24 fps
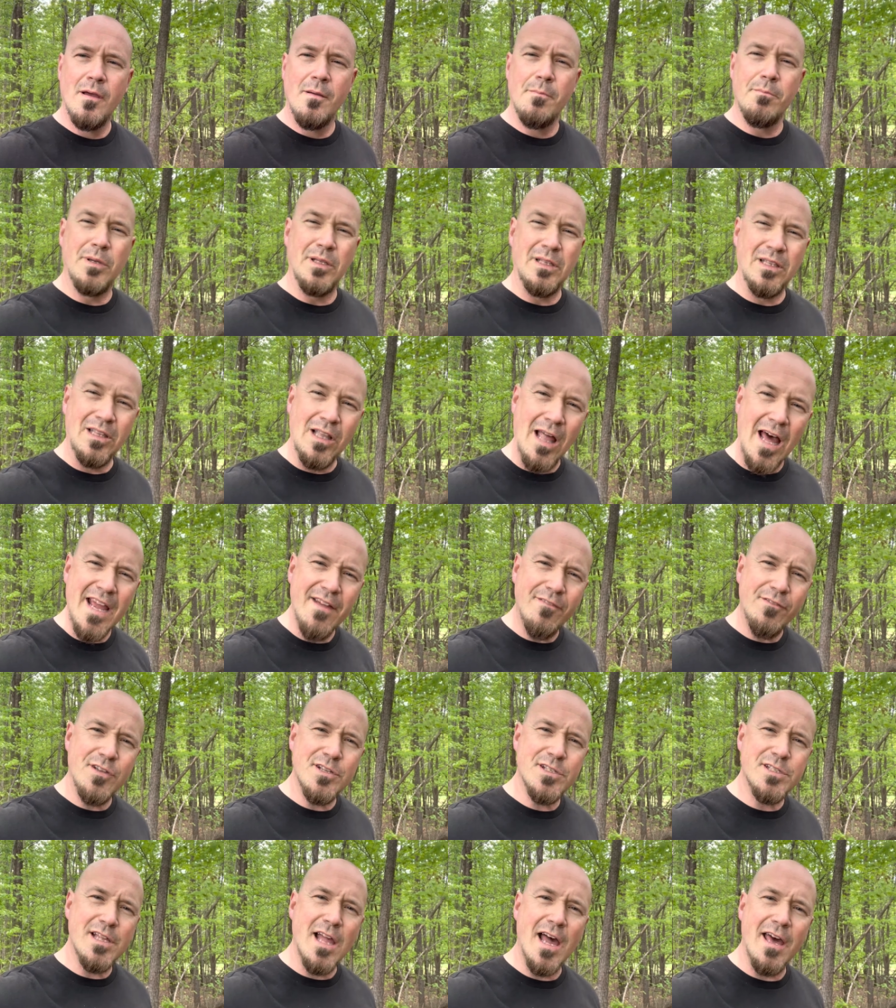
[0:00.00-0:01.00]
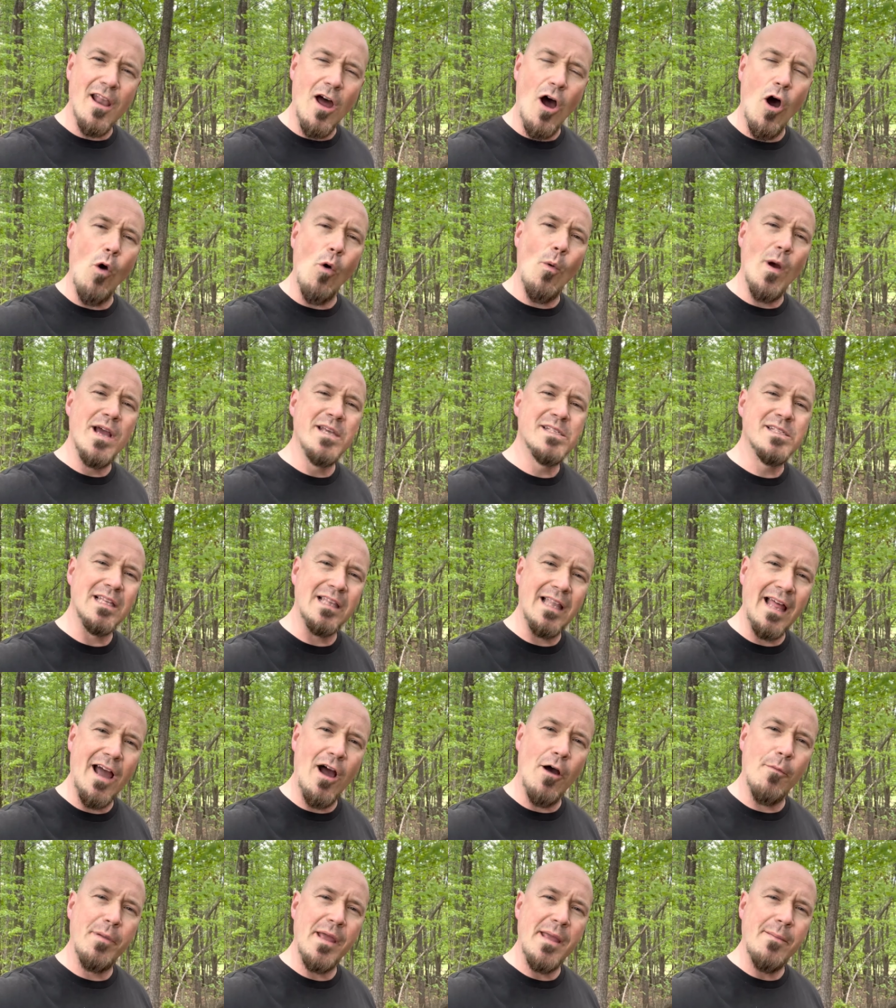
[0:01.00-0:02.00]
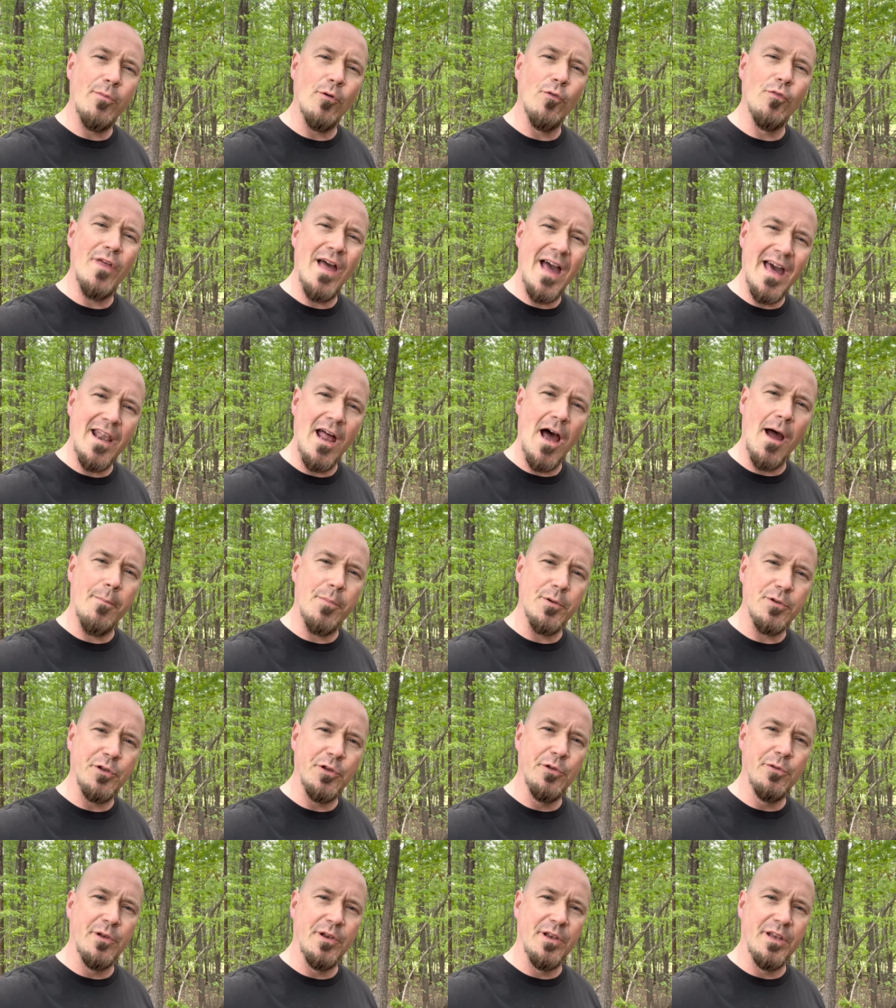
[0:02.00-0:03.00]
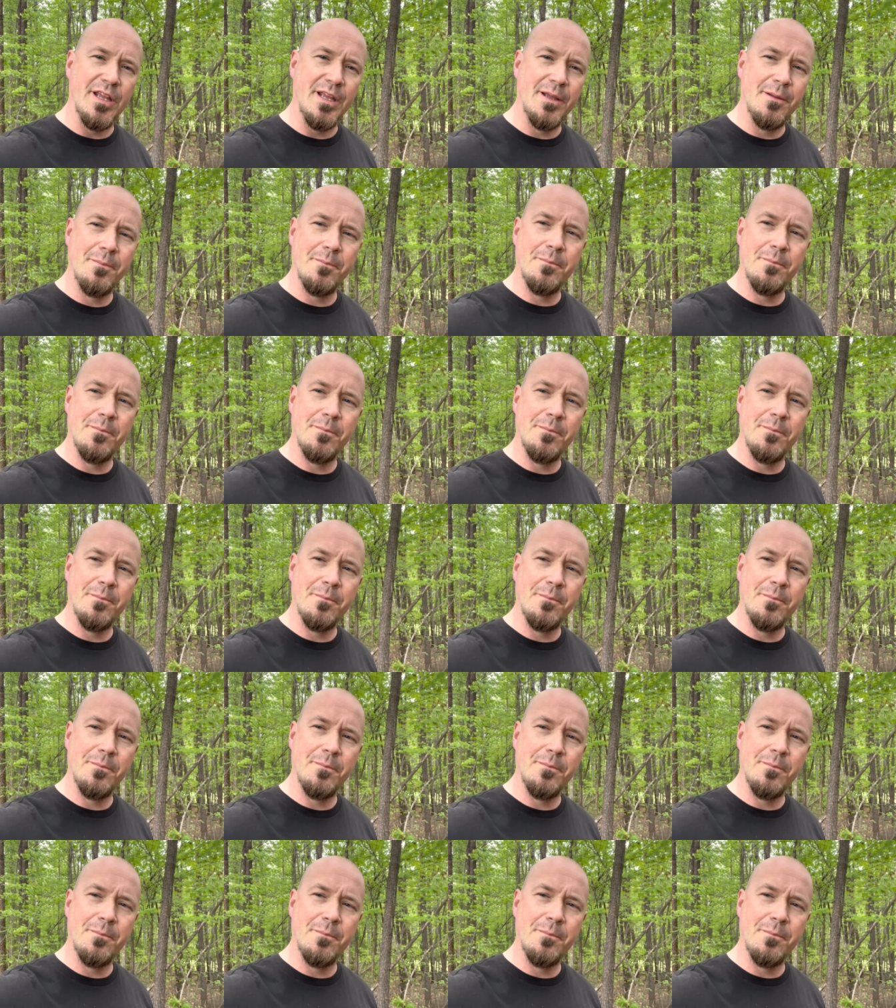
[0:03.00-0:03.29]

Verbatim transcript: But life does not always allow people that opportunity.